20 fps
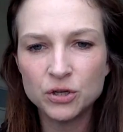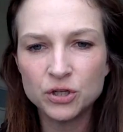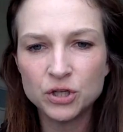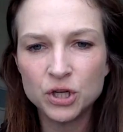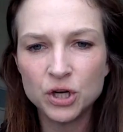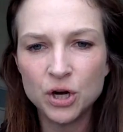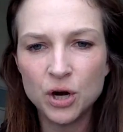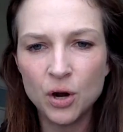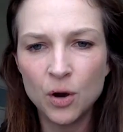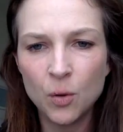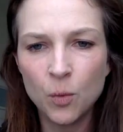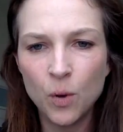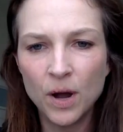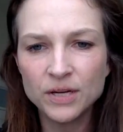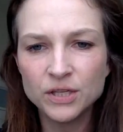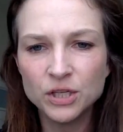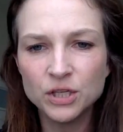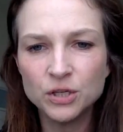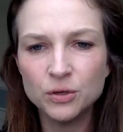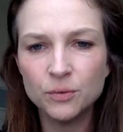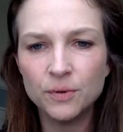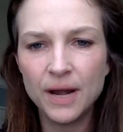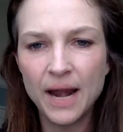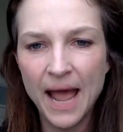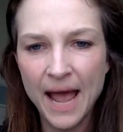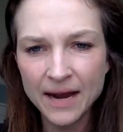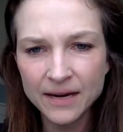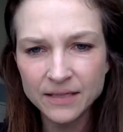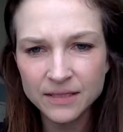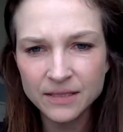to know what to do
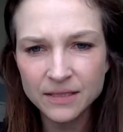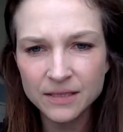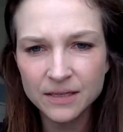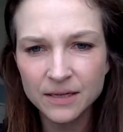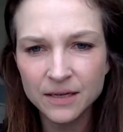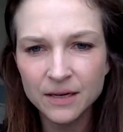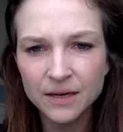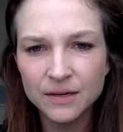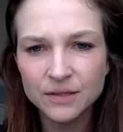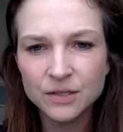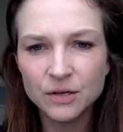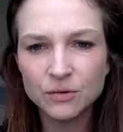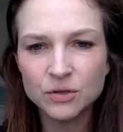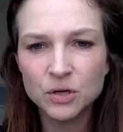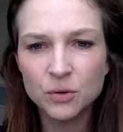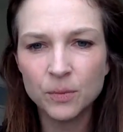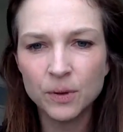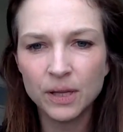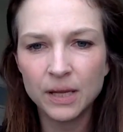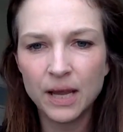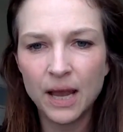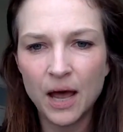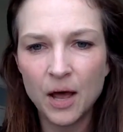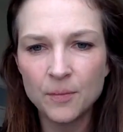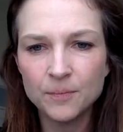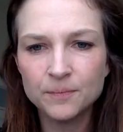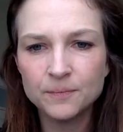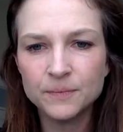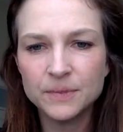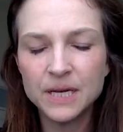next. So to really help
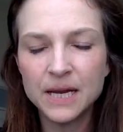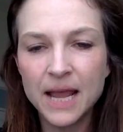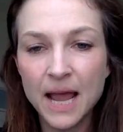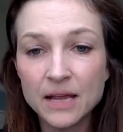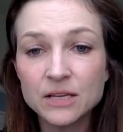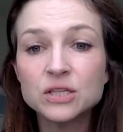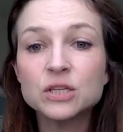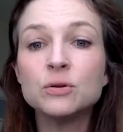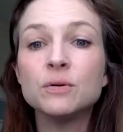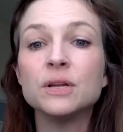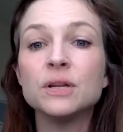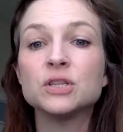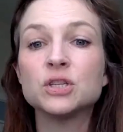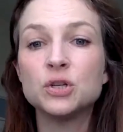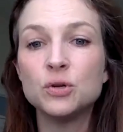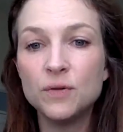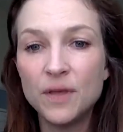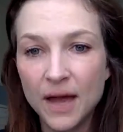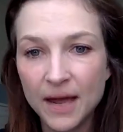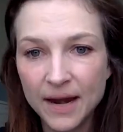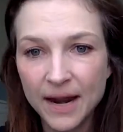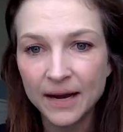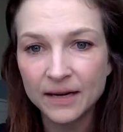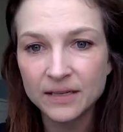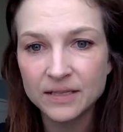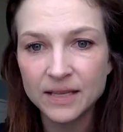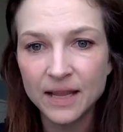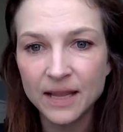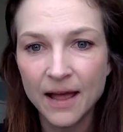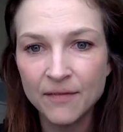to get students to that
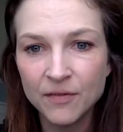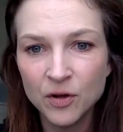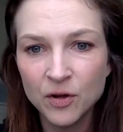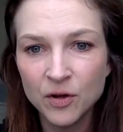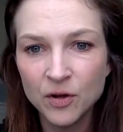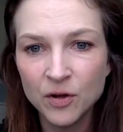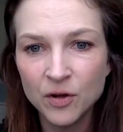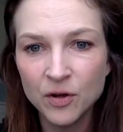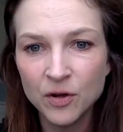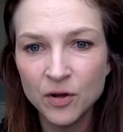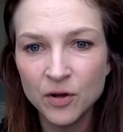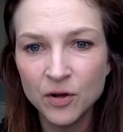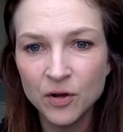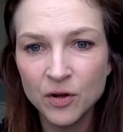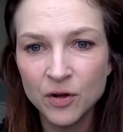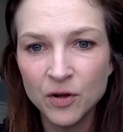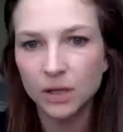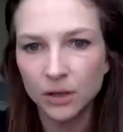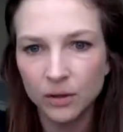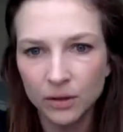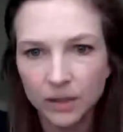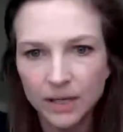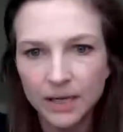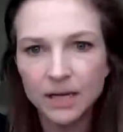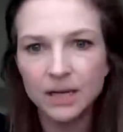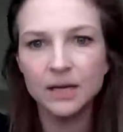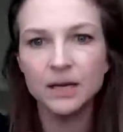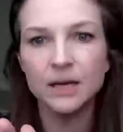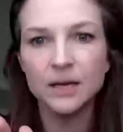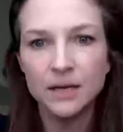next level, because it's so
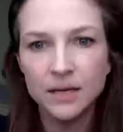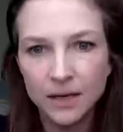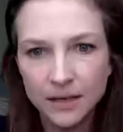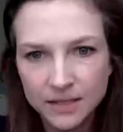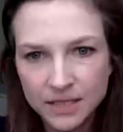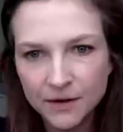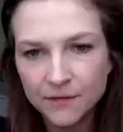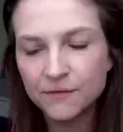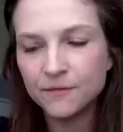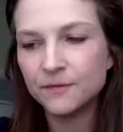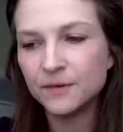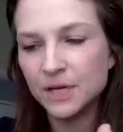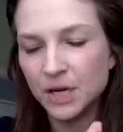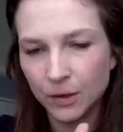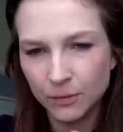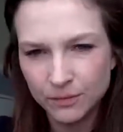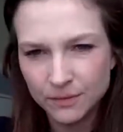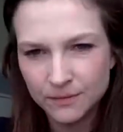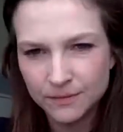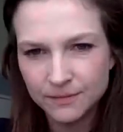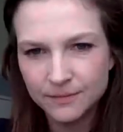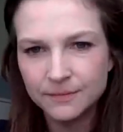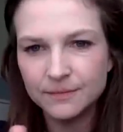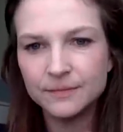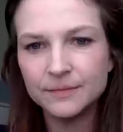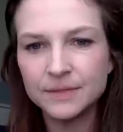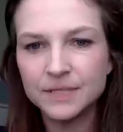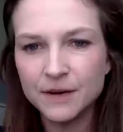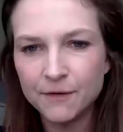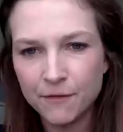clearly
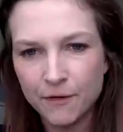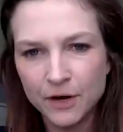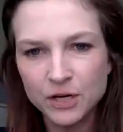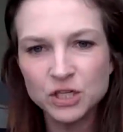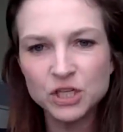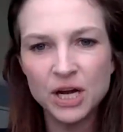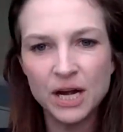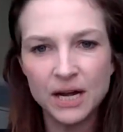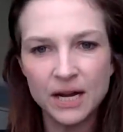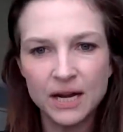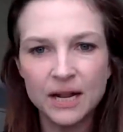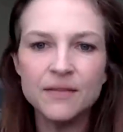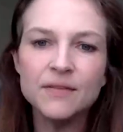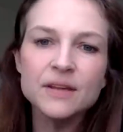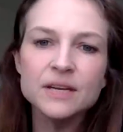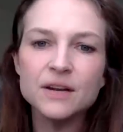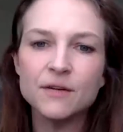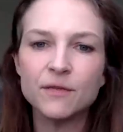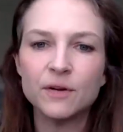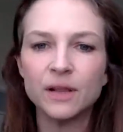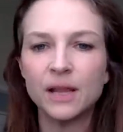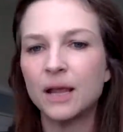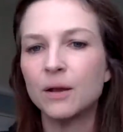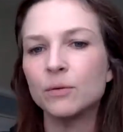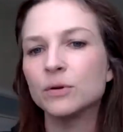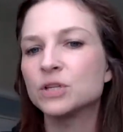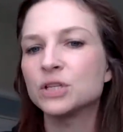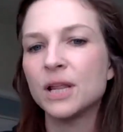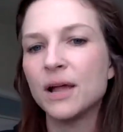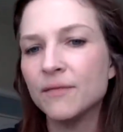differentiated in the different
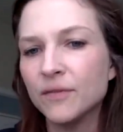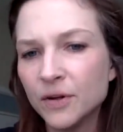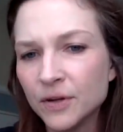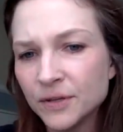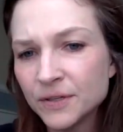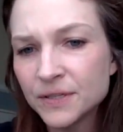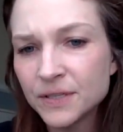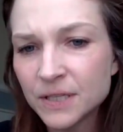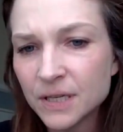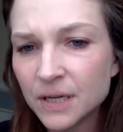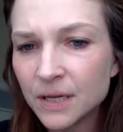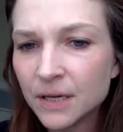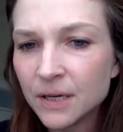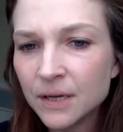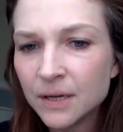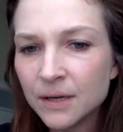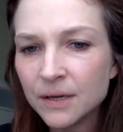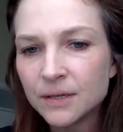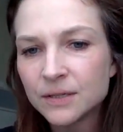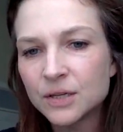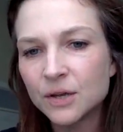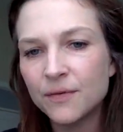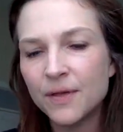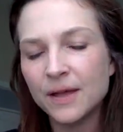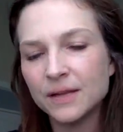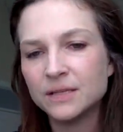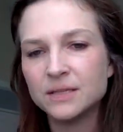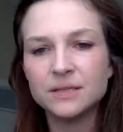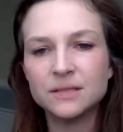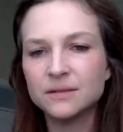language levels. So
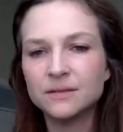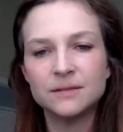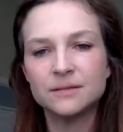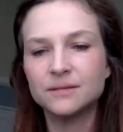that's